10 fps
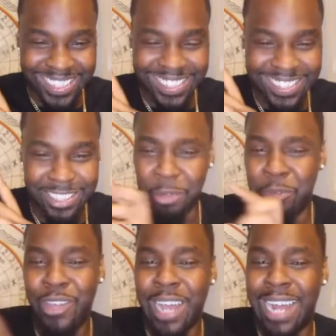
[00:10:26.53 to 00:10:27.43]
So when
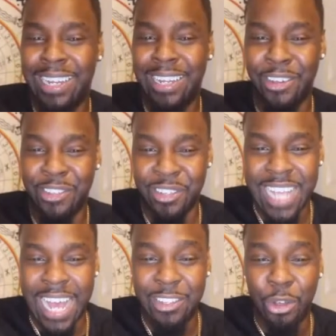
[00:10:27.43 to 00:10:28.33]
you got Diddy on your
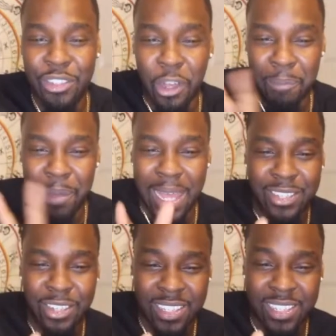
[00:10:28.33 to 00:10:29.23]
side, you're always going to be
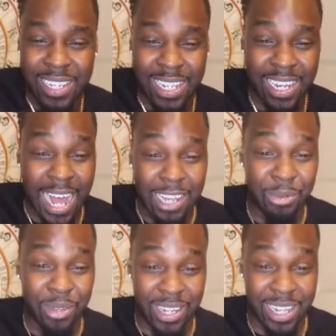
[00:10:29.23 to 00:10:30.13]
exalted in
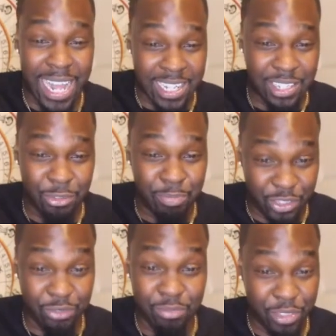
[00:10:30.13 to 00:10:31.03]
Hollywood. And that,
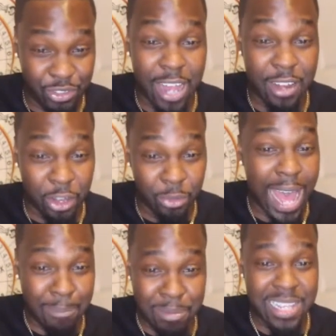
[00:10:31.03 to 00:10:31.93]
y'all know what
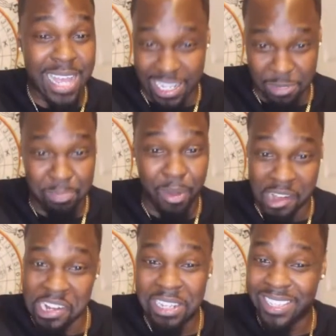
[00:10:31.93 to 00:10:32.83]
happens at his
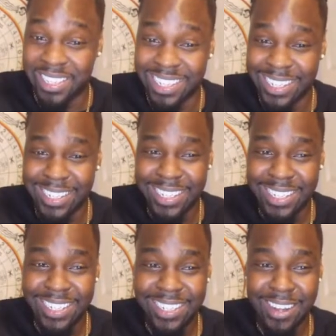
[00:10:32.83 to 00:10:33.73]
parties.
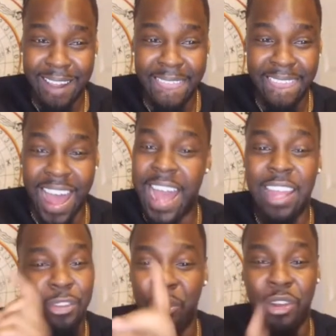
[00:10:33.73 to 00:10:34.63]
I ain't
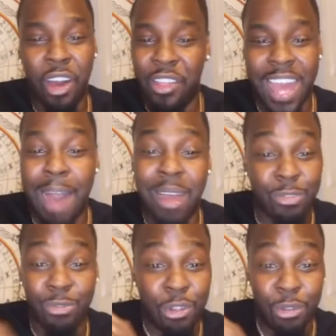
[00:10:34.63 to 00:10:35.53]
doing all that. I might as
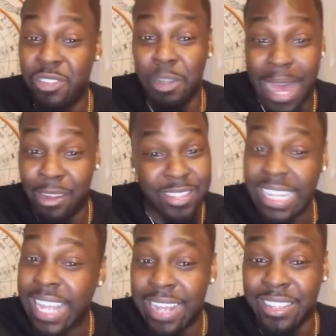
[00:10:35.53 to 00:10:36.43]
well lose the battle to the
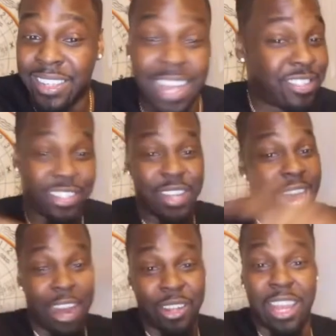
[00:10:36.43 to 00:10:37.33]
Cancer. Cancer, could,
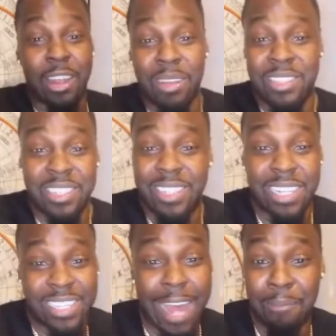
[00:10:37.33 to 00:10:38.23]
I don't care about success
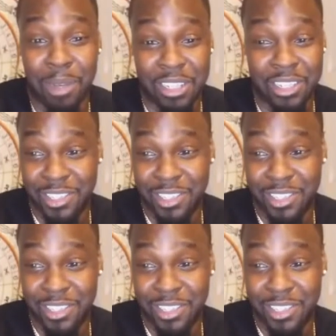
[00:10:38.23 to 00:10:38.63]
that much.